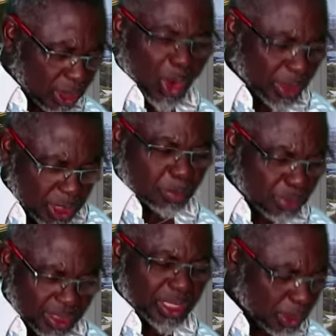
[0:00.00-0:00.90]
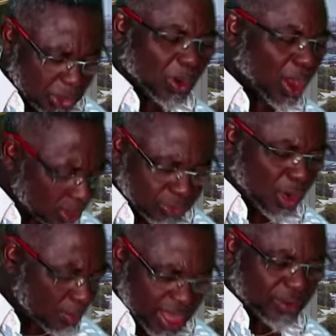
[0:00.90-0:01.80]
God is bringing you out.
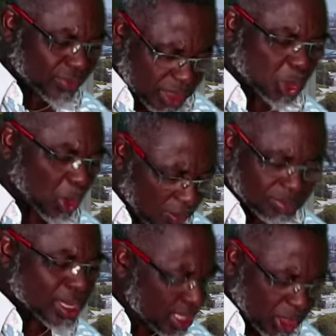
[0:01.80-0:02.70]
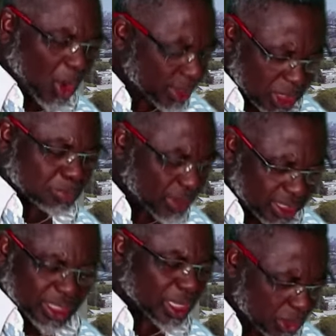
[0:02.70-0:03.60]
From every storm, God is
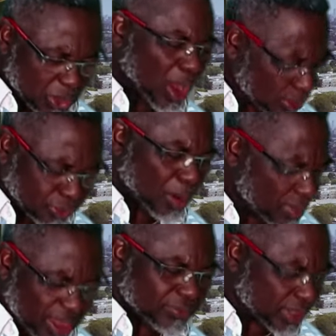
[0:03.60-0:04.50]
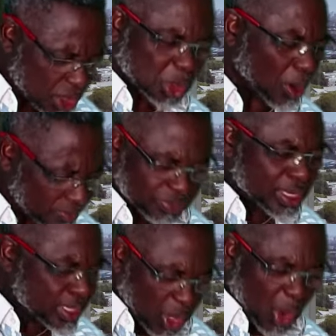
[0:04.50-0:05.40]
bringing you out. From every storm,
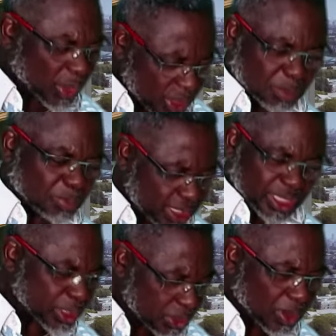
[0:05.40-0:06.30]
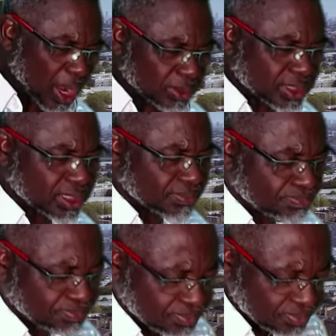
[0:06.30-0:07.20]
God is bringing you out.
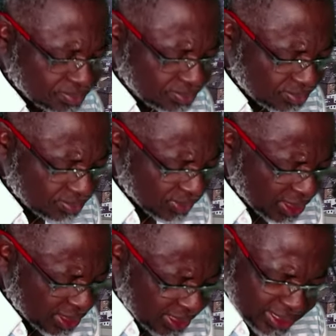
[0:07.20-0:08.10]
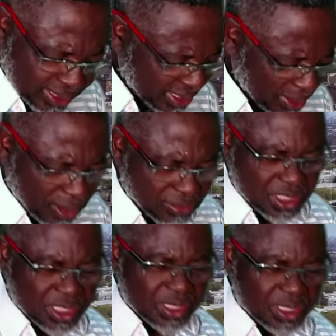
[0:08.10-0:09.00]
in the name of
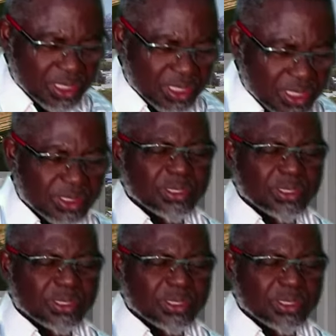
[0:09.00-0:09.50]
Jesus.